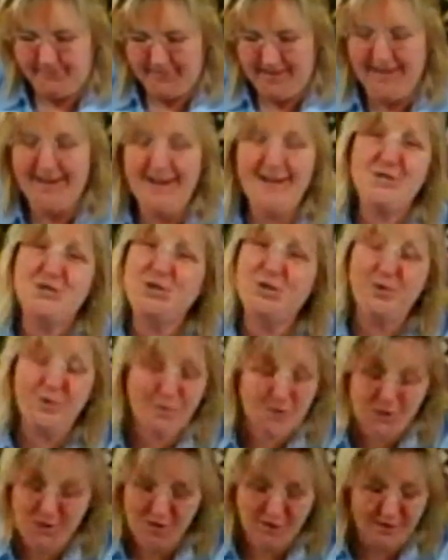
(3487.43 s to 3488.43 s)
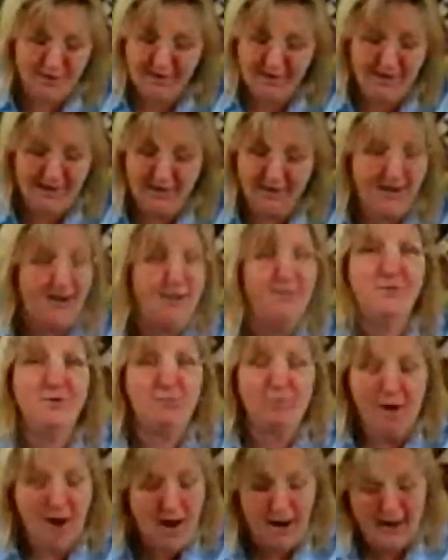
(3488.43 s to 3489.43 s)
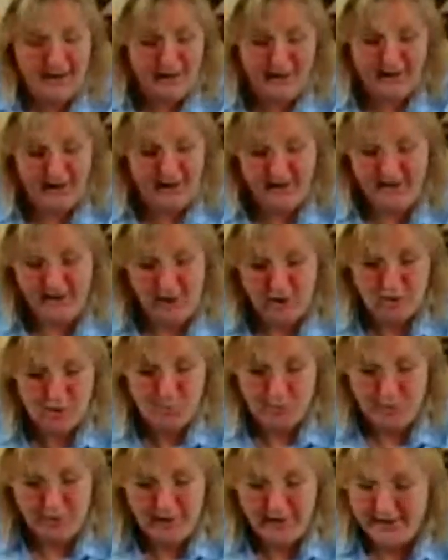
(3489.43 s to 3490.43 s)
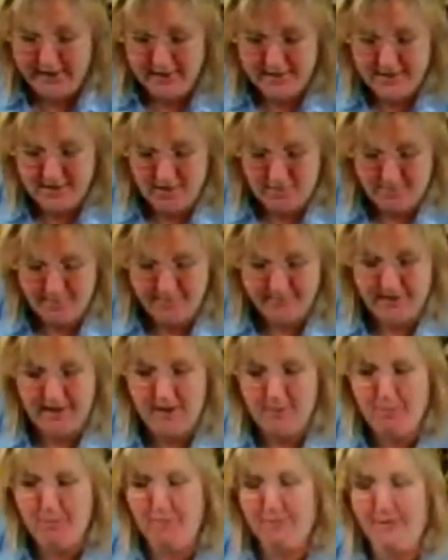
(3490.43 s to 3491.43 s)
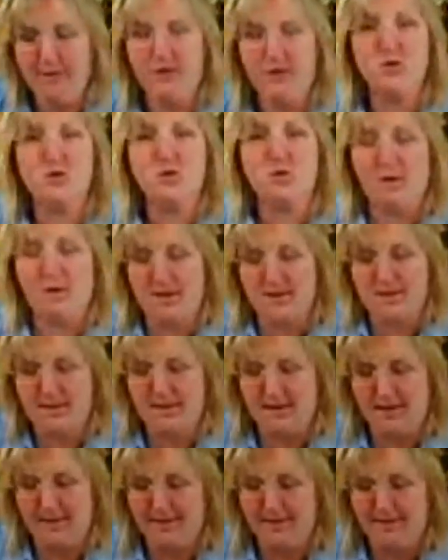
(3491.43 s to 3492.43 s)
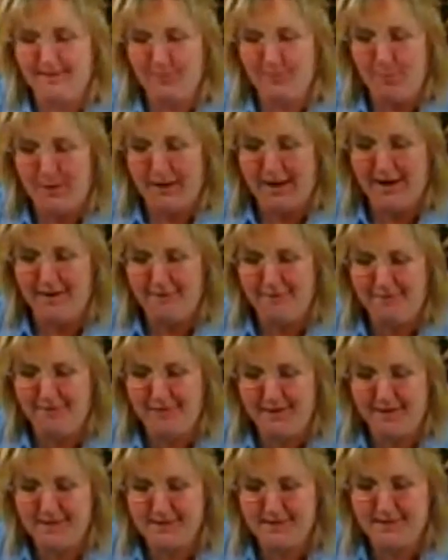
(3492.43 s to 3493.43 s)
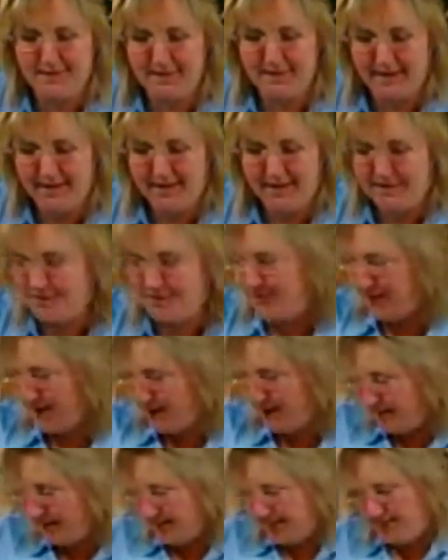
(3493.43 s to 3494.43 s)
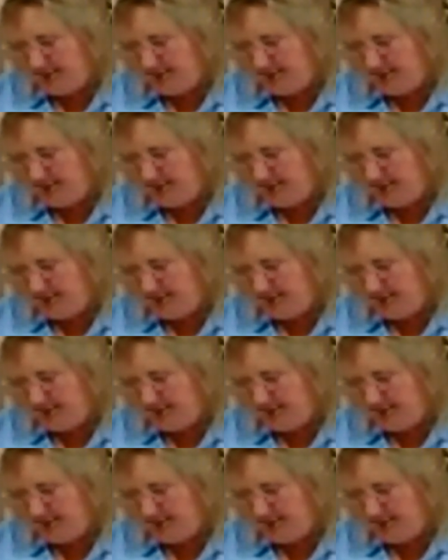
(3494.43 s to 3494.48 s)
And I do certainly love to ride in it, and it looks pretty. So keep your fingers crossed that we get it fixed and then it's fine.